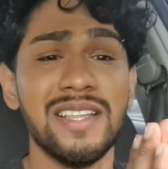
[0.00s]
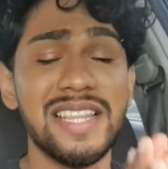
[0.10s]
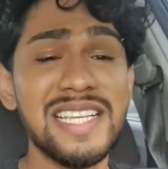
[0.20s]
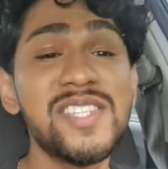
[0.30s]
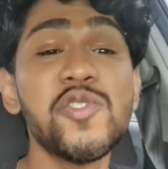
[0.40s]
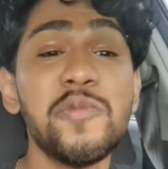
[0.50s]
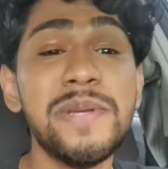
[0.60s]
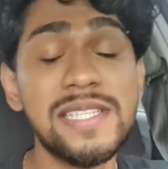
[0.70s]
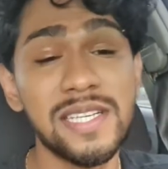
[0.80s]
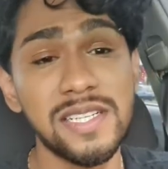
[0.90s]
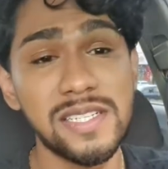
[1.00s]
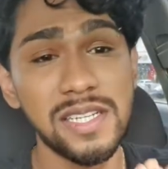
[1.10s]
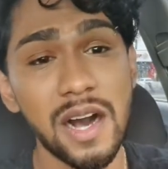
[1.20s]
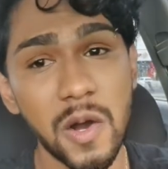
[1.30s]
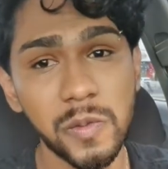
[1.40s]
These two pizzas.
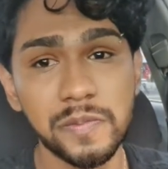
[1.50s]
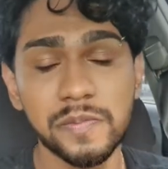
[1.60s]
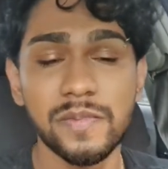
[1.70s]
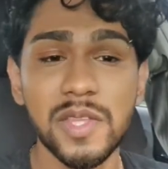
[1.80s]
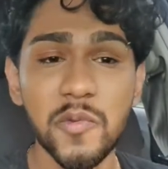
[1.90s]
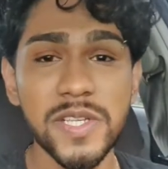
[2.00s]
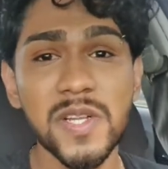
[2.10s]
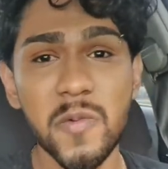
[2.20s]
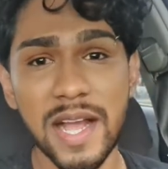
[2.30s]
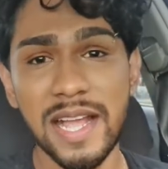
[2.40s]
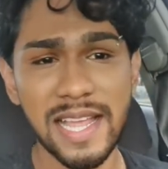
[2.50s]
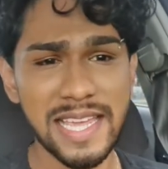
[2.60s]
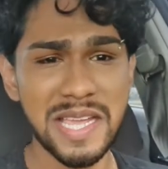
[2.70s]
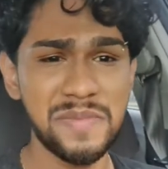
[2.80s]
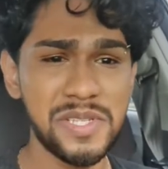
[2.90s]
Now, the reason why I
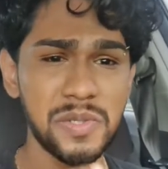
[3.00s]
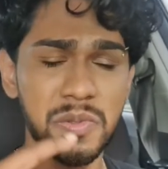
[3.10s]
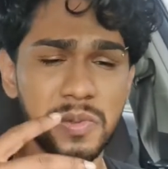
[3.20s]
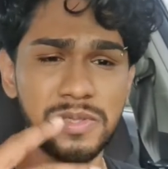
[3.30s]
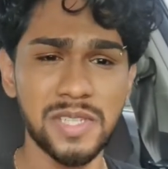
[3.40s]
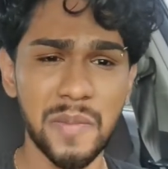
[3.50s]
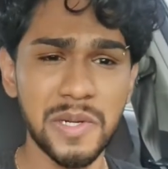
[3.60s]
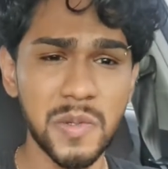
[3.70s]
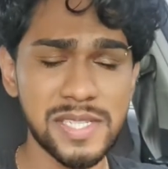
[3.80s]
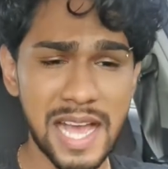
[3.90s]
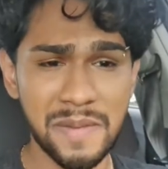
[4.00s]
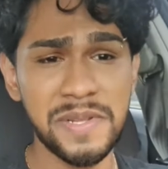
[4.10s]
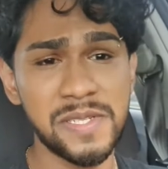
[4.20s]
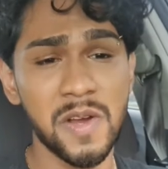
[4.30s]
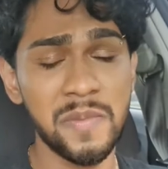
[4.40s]
came to Domino's
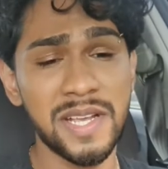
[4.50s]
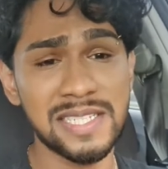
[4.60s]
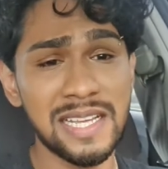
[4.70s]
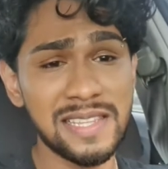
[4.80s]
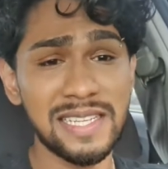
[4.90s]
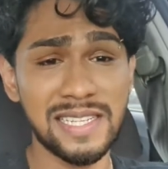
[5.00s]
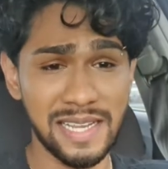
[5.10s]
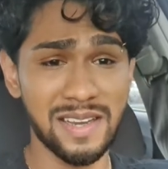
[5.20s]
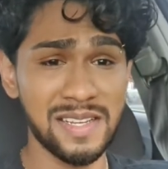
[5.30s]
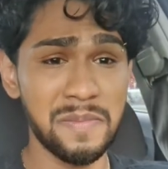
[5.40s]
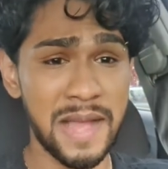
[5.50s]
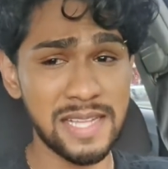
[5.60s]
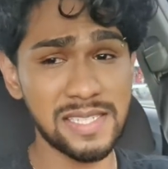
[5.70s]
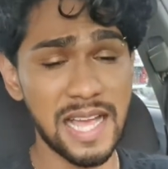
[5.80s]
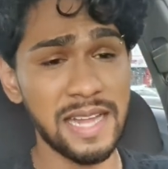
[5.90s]
and Pizza Hut, because I think they are the
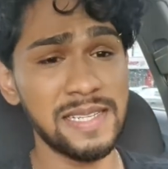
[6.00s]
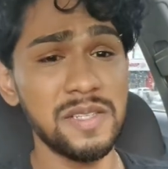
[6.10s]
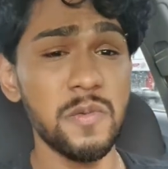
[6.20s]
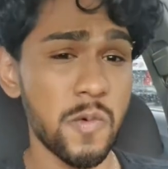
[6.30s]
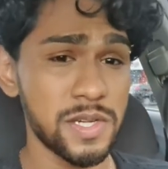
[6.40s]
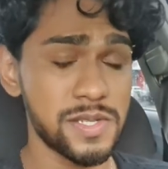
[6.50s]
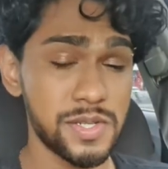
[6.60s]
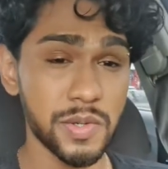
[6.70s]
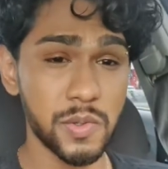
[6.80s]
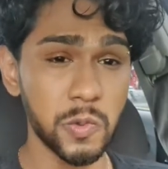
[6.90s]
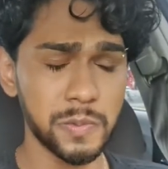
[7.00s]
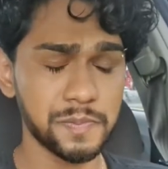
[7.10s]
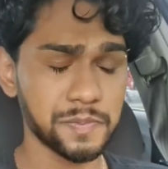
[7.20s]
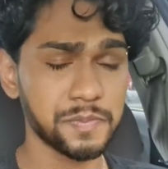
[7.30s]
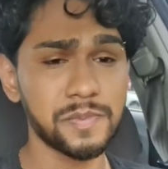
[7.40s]
best. I didn't want to go
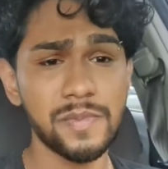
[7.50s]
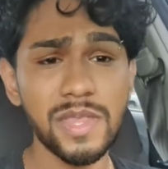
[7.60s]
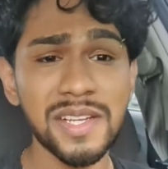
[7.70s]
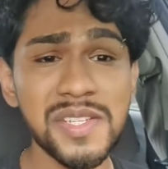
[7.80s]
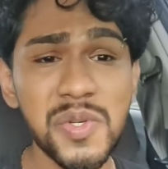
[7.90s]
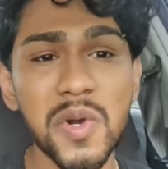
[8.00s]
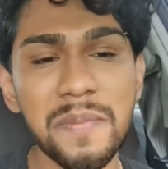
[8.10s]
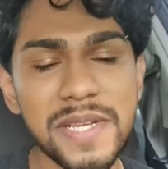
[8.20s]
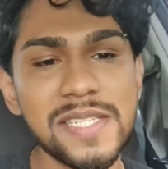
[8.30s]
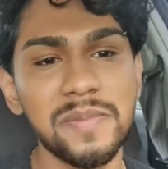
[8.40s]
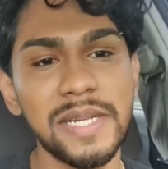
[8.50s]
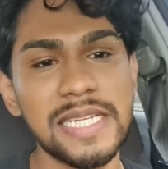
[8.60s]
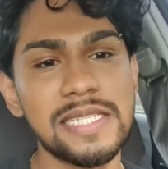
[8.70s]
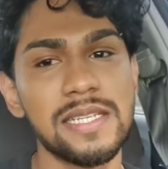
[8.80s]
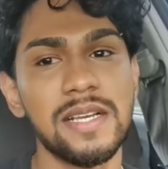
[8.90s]
to a pizza
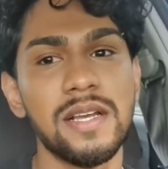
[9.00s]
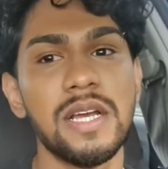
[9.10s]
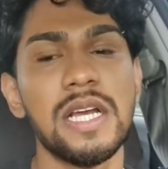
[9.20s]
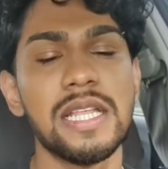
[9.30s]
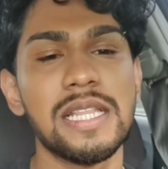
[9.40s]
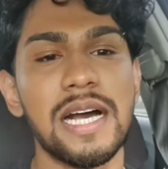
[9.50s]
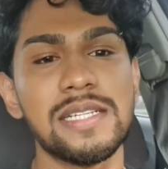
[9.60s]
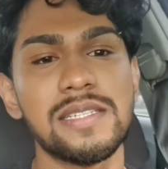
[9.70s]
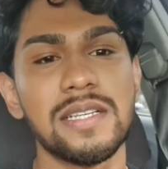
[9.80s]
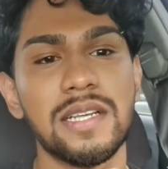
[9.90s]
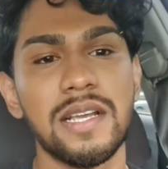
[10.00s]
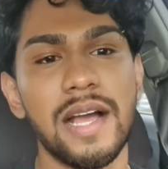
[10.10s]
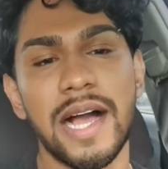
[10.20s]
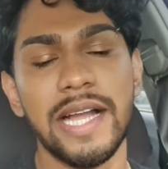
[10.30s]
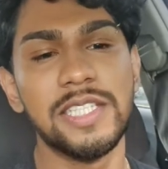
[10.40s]
place that
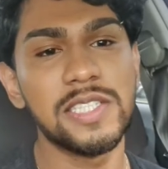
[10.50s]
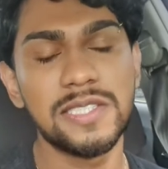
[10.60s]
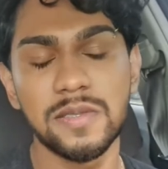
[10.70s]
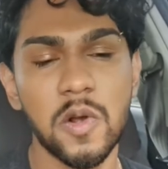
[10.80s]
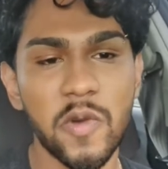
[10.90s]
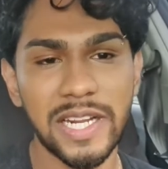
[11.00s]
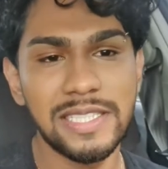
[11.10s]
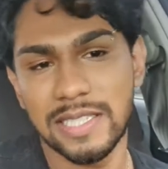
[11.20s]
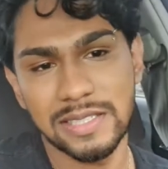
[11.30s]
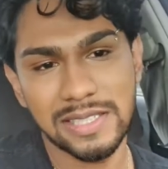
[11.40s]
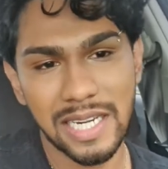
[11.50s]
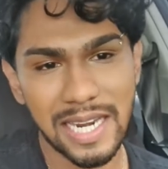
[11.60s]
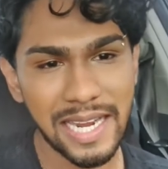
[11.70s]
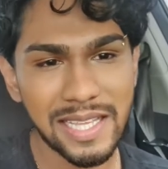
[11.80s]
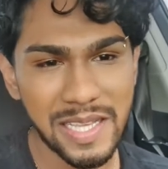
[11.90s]
I just already didn't
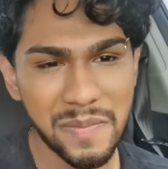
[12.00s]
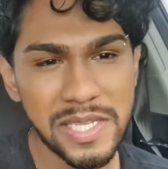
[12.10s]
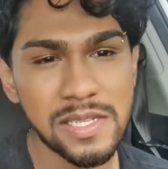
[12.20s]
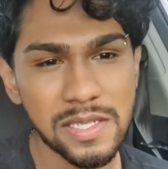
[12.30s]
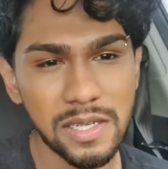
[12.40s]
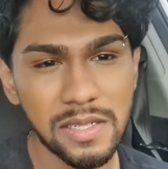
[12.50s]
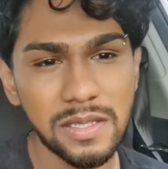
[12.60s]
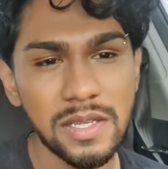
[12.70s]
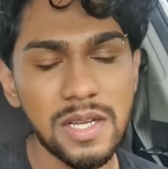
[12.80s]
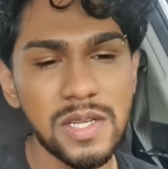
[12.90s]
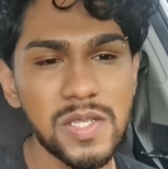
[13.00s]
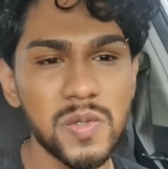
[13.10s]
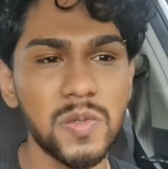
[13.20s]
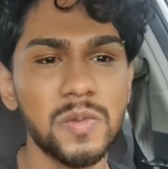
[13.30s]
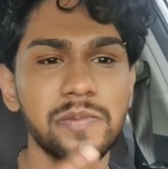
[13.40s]
like their pizza.
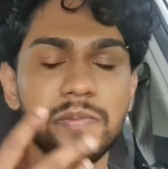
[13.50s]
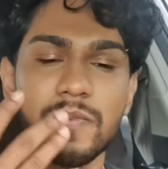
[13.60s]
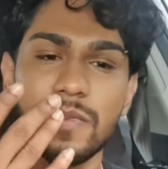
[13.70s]
So